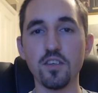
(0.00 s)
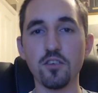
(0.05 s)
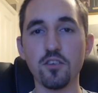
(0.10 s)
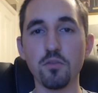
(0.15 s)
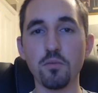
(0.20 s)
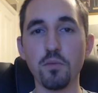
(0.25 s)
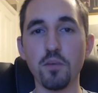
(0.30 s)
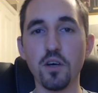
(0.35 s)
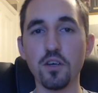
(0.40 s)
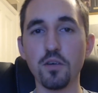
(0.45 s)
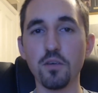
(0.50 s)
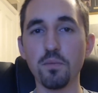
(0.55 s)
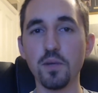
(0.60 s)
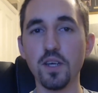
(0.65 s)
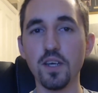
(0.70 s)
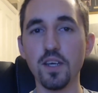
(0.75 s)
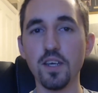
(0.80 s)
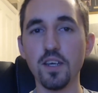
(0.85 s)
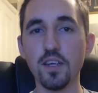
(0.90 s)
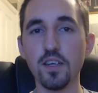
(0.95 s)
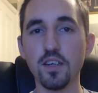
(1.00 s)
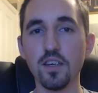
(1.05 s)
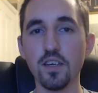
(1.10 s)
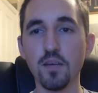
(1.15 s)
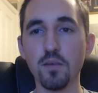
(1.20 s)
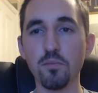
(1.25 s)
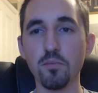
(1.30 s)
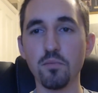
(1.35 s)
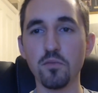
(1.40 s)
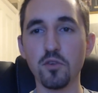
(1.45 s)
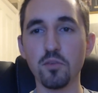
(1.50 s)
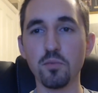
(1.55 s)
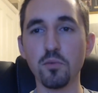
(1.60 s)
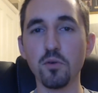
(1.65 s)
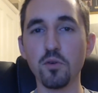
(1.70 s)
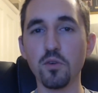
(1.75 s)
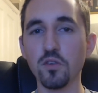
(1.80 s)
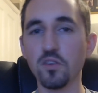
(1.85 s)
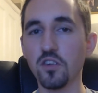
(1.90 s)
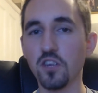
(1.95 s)
it's remarkably
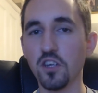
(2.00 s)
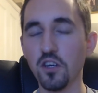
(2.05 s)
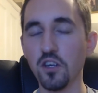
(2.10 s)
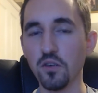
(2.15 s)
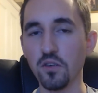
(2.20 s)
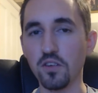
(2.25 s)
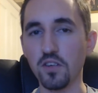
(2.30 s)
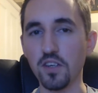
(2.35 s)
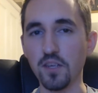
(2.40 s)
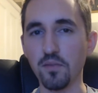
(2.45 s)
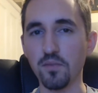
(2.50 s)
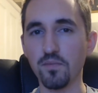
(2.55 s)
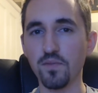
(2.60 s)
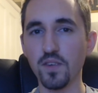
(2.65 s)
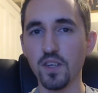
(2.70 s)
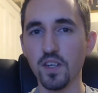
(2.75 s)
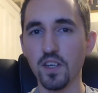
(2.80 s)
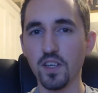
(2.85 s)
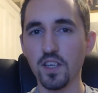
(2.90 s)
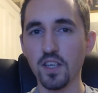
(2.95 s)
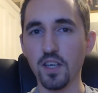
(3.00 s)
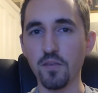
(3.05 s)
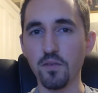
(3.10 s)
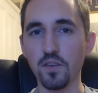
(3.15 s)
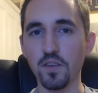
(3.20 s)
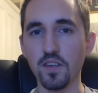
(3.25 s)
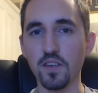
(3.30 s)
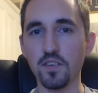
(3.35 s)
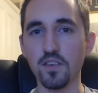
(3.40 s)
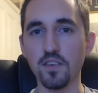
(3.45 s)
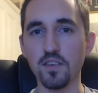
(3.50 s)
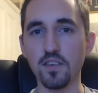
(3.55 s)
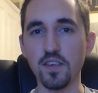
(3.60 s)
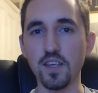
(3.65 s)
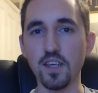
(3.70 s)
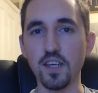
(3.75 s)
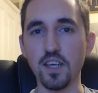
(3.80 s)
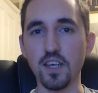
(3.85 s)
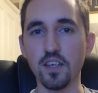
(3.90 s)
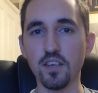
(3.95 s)
small on security, given this is
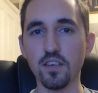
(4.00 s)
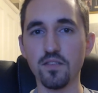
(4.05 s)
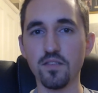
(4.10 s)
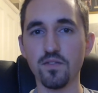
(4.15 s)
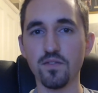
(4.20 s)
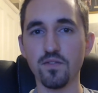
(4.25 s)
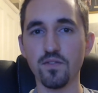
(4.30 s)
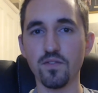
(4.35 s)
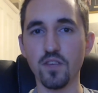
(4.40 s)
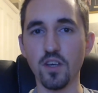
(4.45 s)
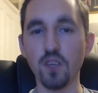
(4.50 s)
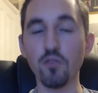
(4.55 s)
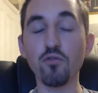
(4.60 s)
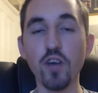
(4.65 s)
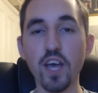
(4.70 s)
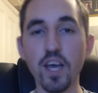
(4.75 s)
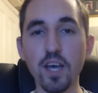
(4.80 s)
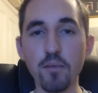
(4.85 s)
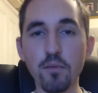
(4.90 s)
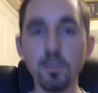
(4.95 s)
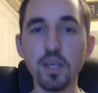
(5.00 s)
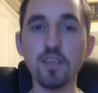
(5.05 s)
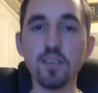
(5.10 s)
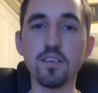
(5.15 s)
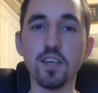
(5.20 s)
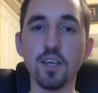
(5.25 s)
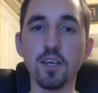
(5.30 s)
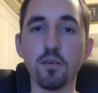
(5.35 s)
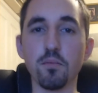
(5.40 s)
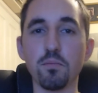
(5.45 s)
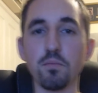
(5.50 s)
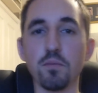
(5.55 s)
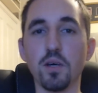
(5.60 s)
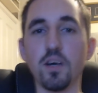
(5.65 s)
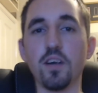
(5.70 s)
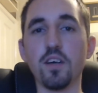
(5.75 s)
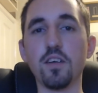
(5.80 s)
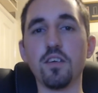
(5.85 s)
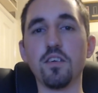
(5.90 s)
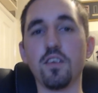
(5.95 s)
a rare meeting
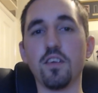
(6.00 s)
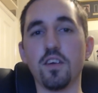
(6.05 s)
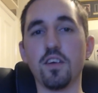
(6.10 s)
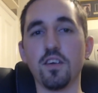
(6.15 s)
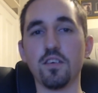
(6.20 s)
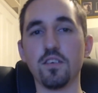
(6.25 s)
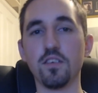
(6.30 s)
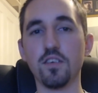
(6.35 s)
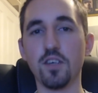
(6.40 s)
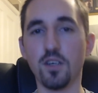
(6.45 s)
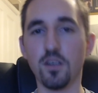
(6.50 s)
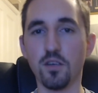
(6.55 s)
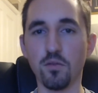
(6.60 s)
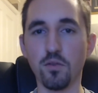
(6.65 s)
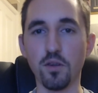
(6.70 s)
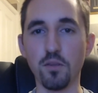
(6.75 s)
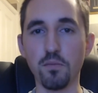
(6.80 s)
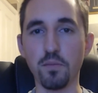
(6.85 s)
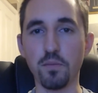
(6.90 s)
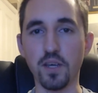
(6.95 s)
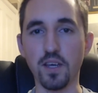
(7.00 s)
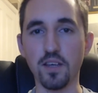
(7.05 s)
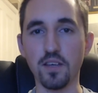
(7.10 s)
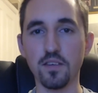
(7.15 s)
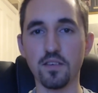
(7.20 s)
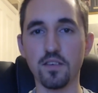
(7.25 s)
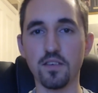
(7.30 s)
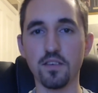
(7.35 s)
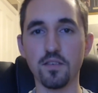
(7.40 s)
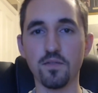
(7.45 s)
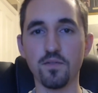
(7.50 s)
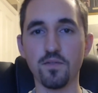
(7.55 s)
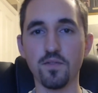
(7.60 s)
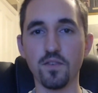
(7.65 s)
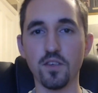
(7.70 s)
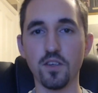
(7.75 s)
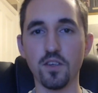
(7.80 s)
behind one of the biggest